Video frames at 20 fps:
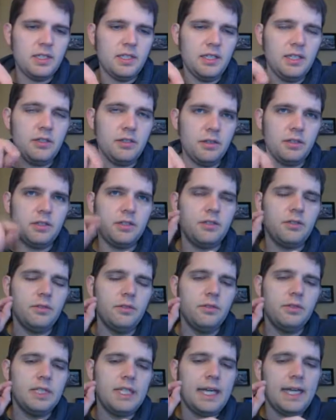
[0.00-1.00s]
either
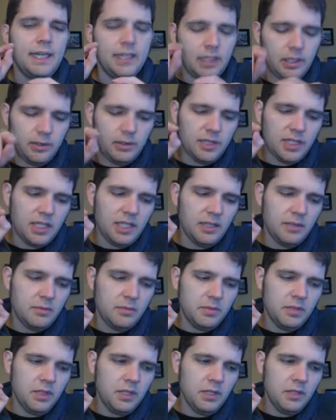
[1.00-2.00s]
to diagnose
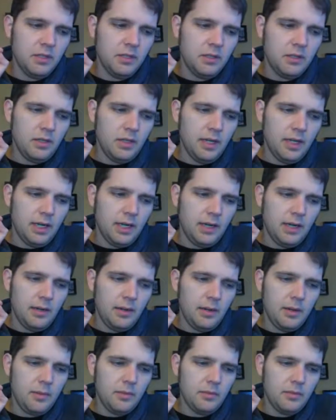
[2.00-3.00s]
them,
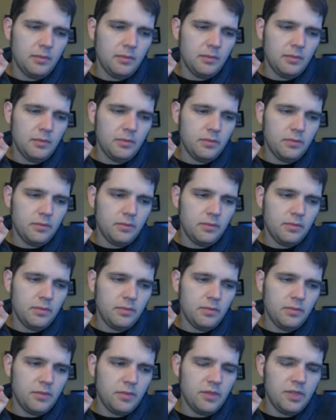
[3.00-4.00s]

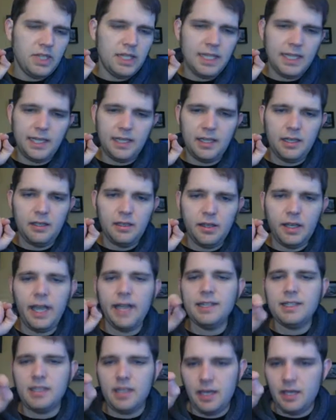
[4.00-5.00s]
you need like a
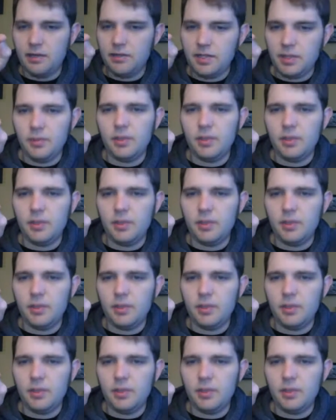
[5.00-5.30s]
CAT scan or